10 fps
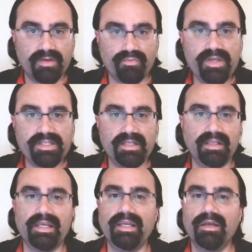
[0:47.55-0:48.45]

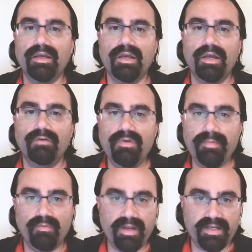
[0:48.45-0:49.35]
Recently, we've
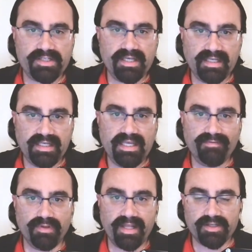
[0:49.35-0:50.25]
been witnessing
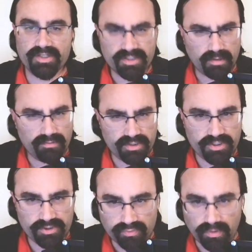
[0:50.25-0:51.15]
evil that is so
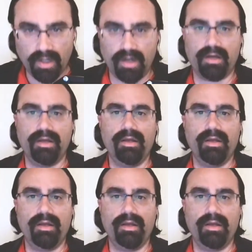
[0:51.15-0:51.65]
strong